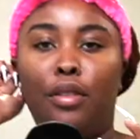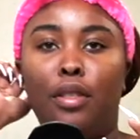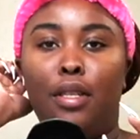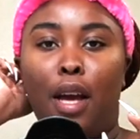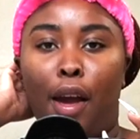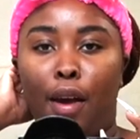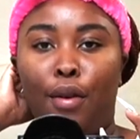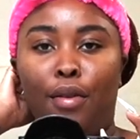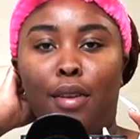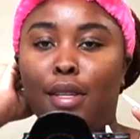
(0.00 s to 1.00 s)
Today
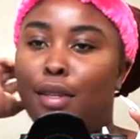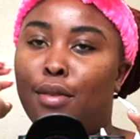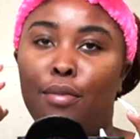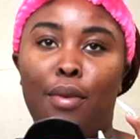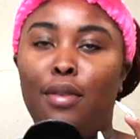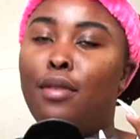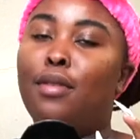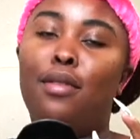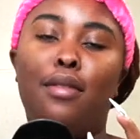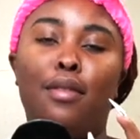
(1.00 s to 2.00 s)
is
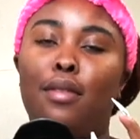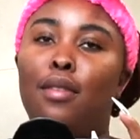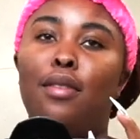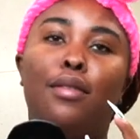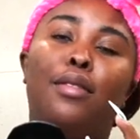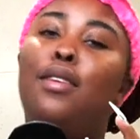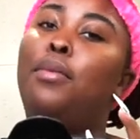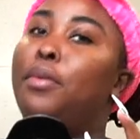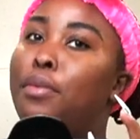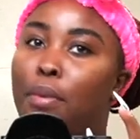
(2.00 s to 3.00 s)
was today
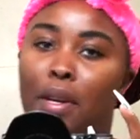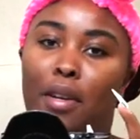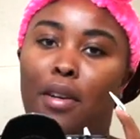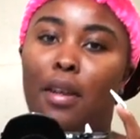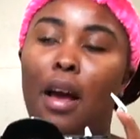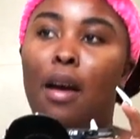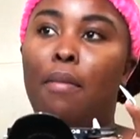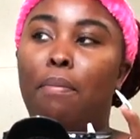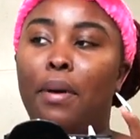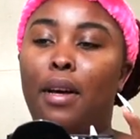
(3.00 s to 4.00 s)
was weird
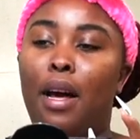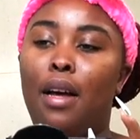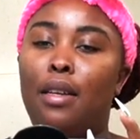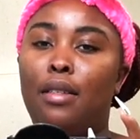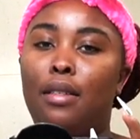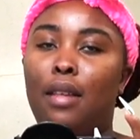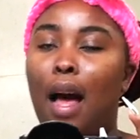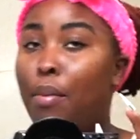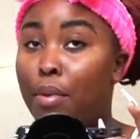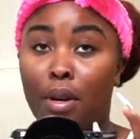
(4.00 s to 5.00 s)
because
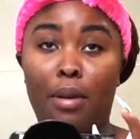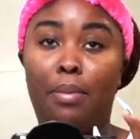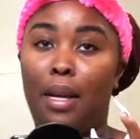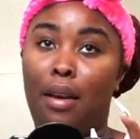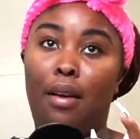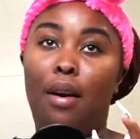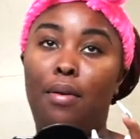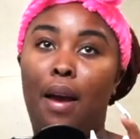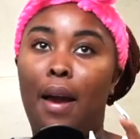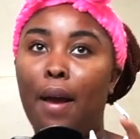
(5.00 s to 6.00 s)
I woke up late.
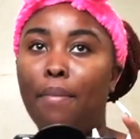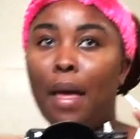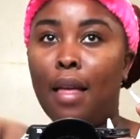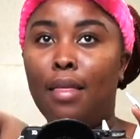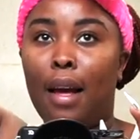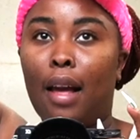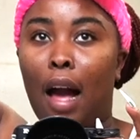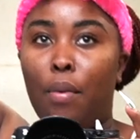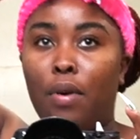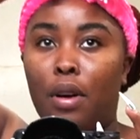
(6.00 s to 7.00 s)
Okay, like
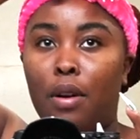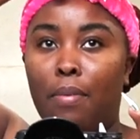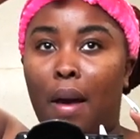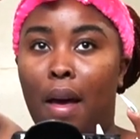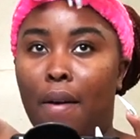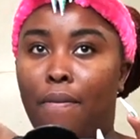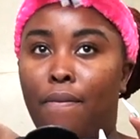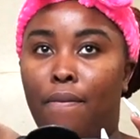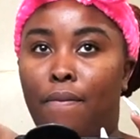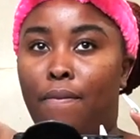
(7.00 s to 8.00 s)
I woke up at
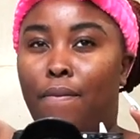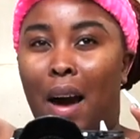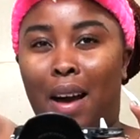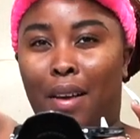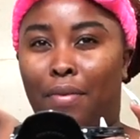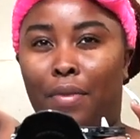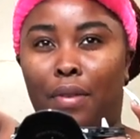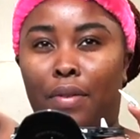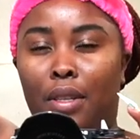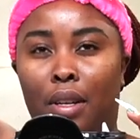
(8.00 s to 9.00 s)
five
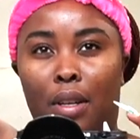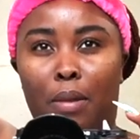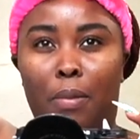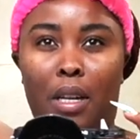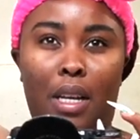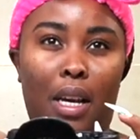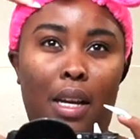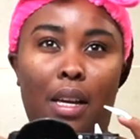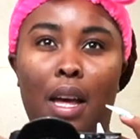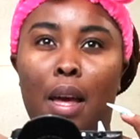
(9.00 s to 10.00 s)
fifteen in the
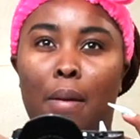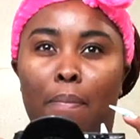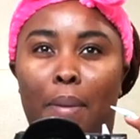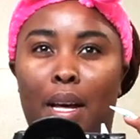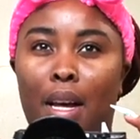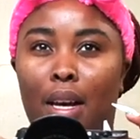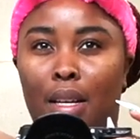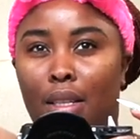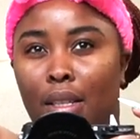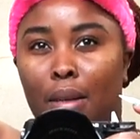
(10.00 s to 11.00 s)
morning
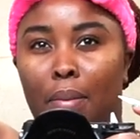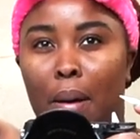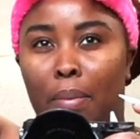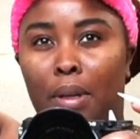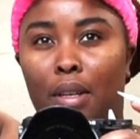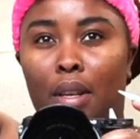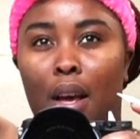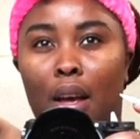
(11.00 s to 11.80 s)
because the puppies.